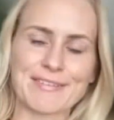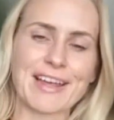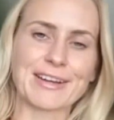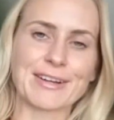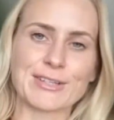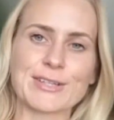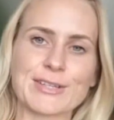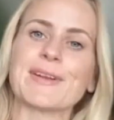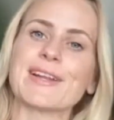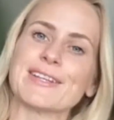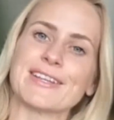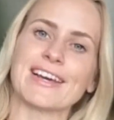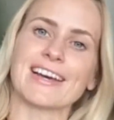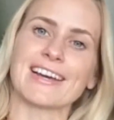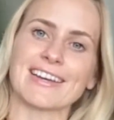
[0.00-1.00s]
of energy, but
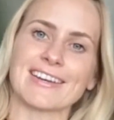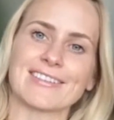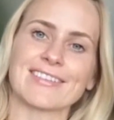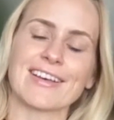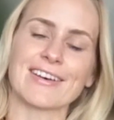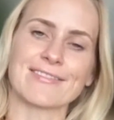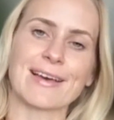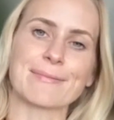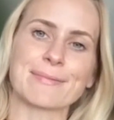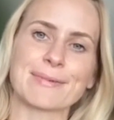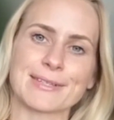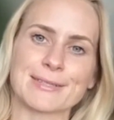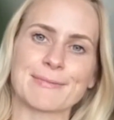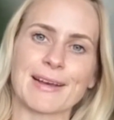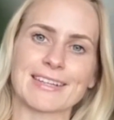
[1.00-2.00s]
I love that
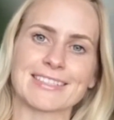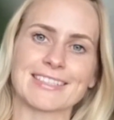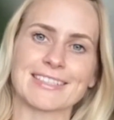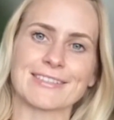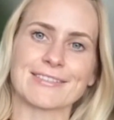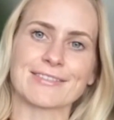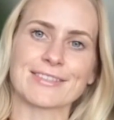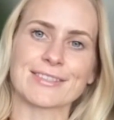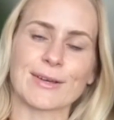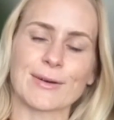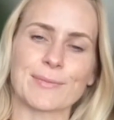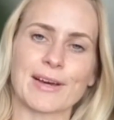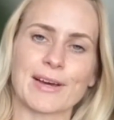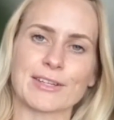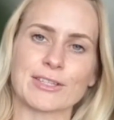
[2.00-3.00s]
perspective so
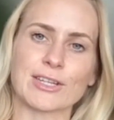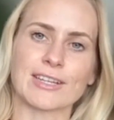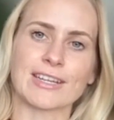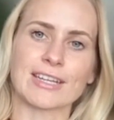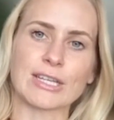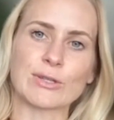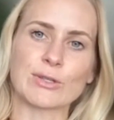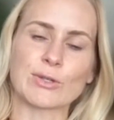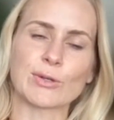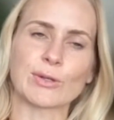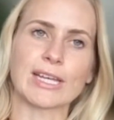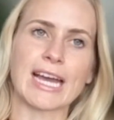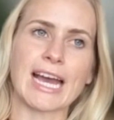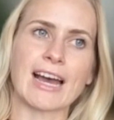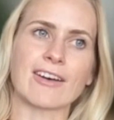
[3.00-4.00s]
much. And you
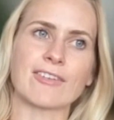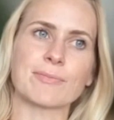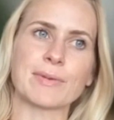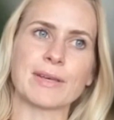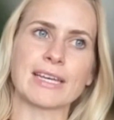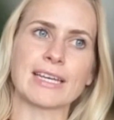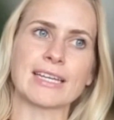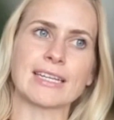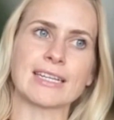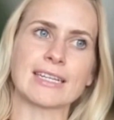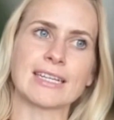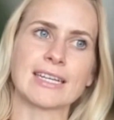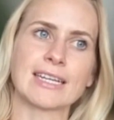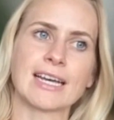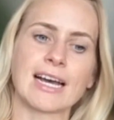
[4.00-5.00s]
truly have
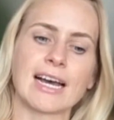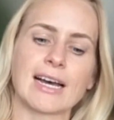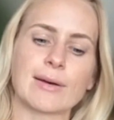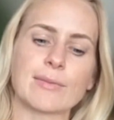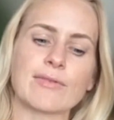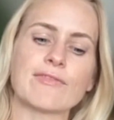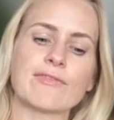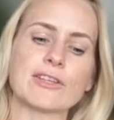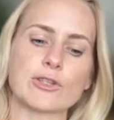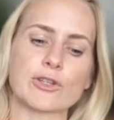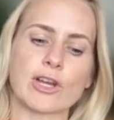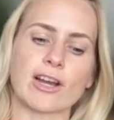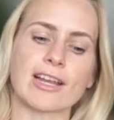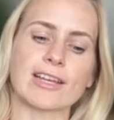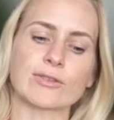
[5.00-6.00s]
been a
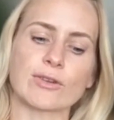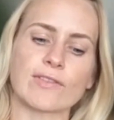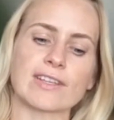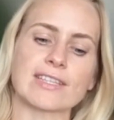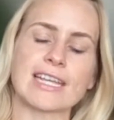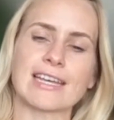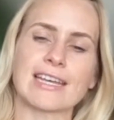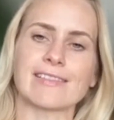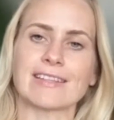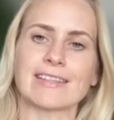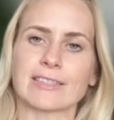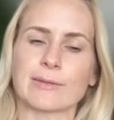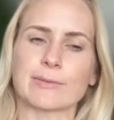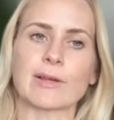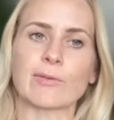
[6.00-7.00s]
visionary, sort of like taking
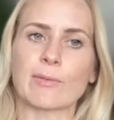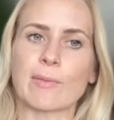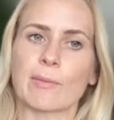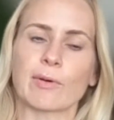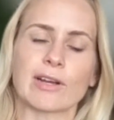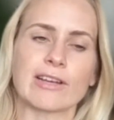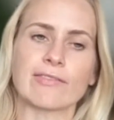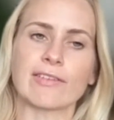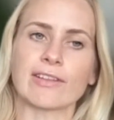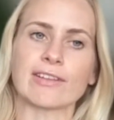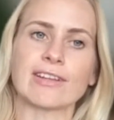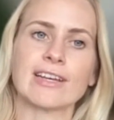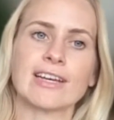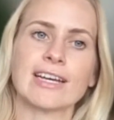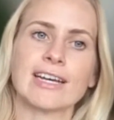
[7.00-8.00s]
these leaps. I remember
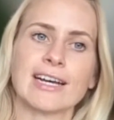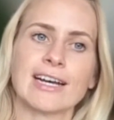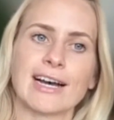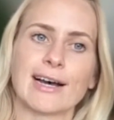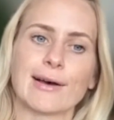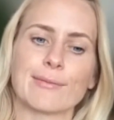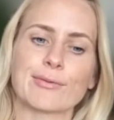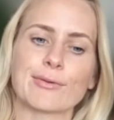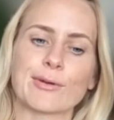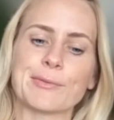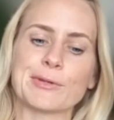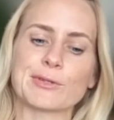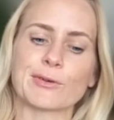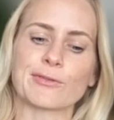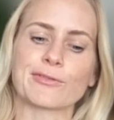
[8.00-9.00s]
even through a
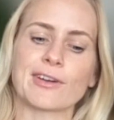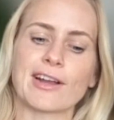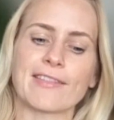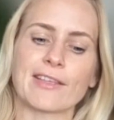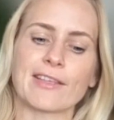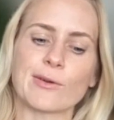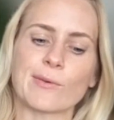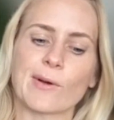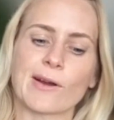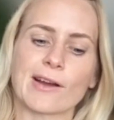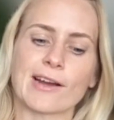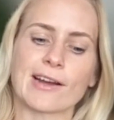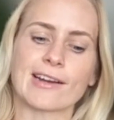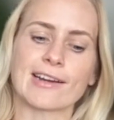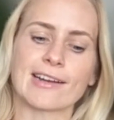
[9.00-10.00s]
mutual friend that you
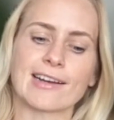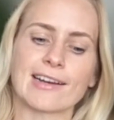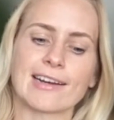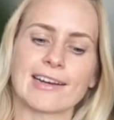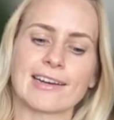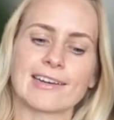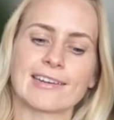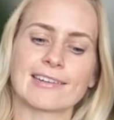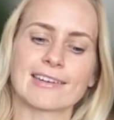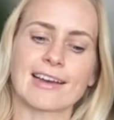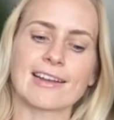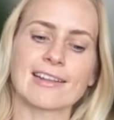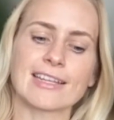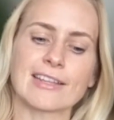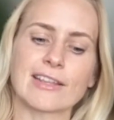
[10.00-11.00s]
were kind
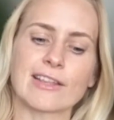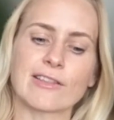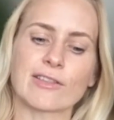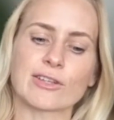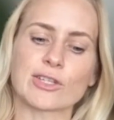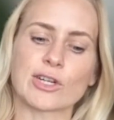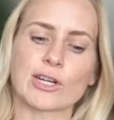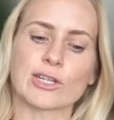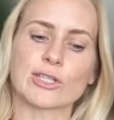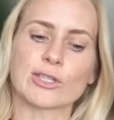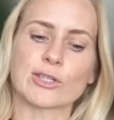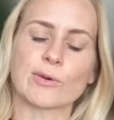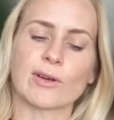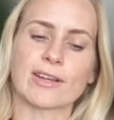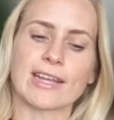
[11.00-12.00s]
of leading the charge
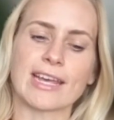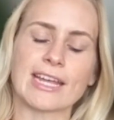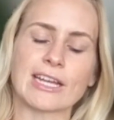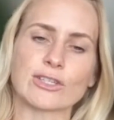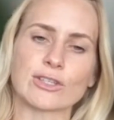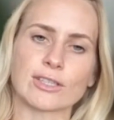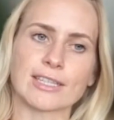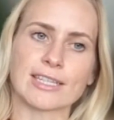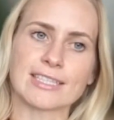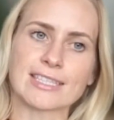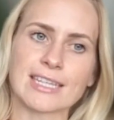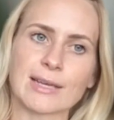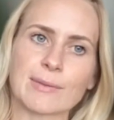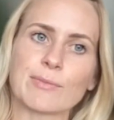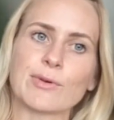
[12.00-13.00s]
to on
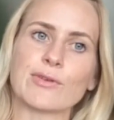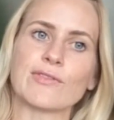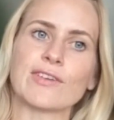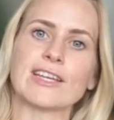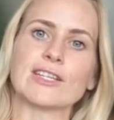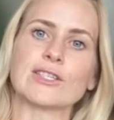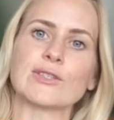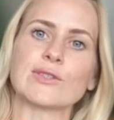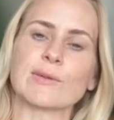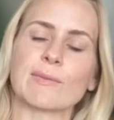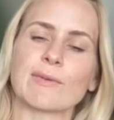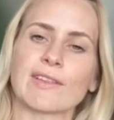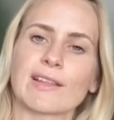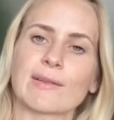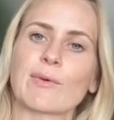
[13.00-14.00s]
AngelList, like move into some
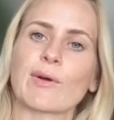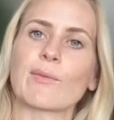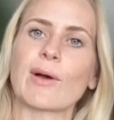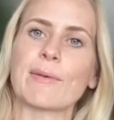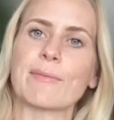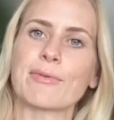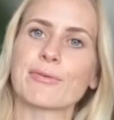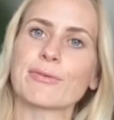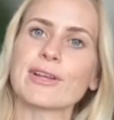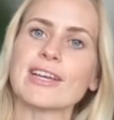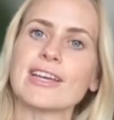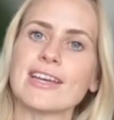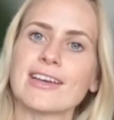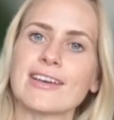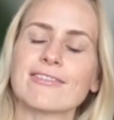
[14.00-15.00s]
of like the more
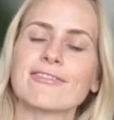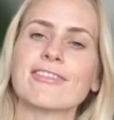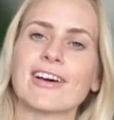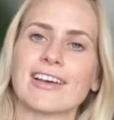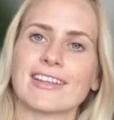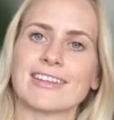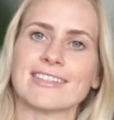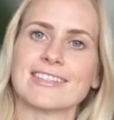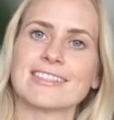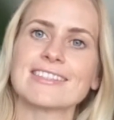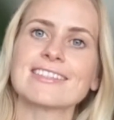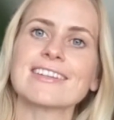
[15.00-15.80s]
Web3 fund